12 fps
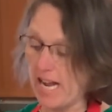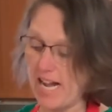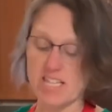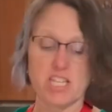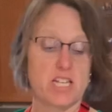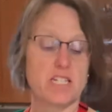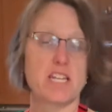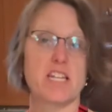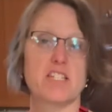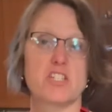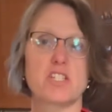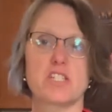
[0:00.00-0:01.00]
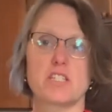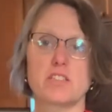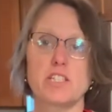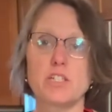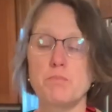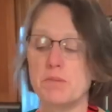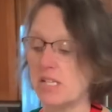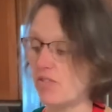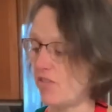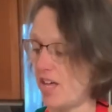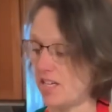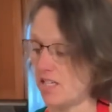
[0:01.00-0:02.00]
I can taste just a little bit of
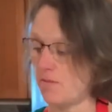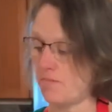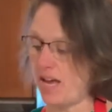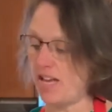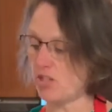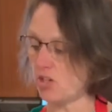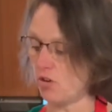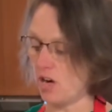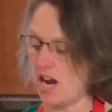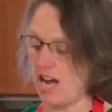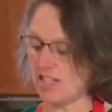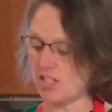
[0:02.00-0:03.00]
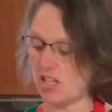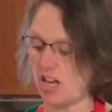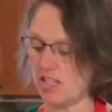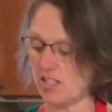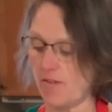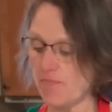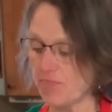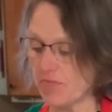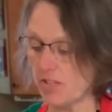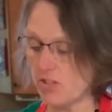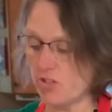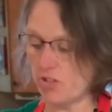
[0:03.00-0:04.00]
that Tabasco or hot sauce,
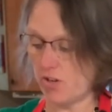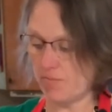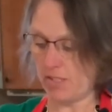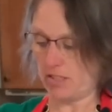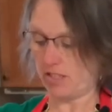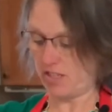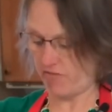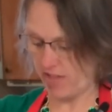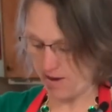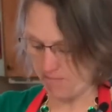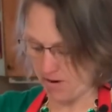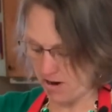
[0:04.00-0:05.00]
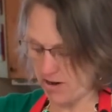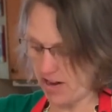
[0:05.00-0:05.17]
so I'm going to leave that part